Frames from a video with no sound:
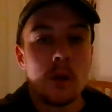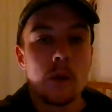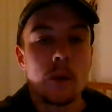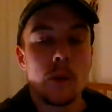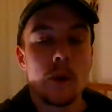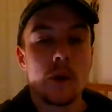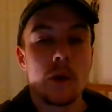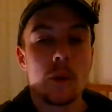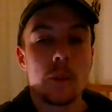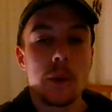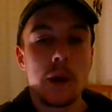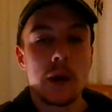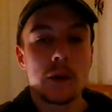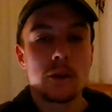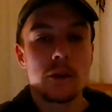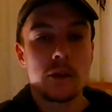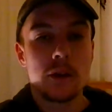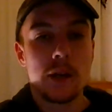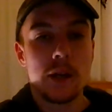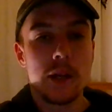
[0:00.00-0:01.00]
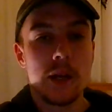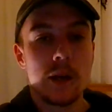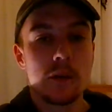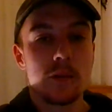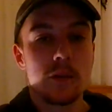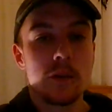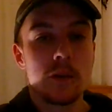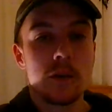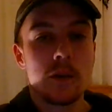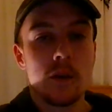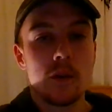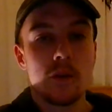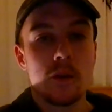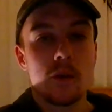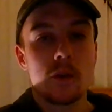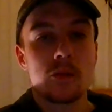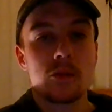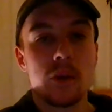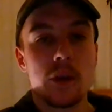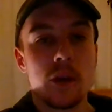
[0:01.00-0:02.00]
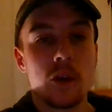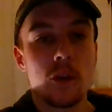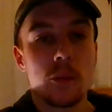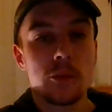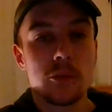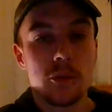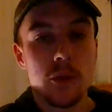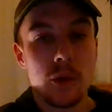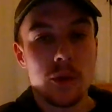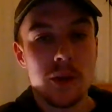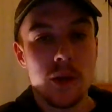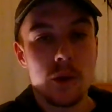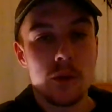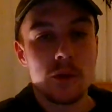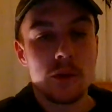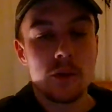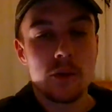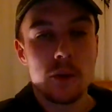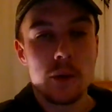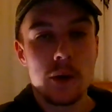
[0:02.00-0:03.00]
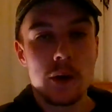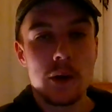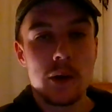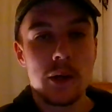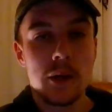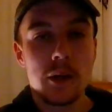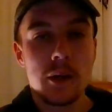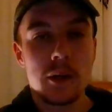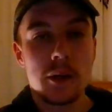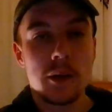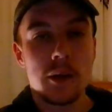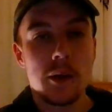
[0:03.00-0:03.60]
Welcome back to day 11 of the Australian Open 2020.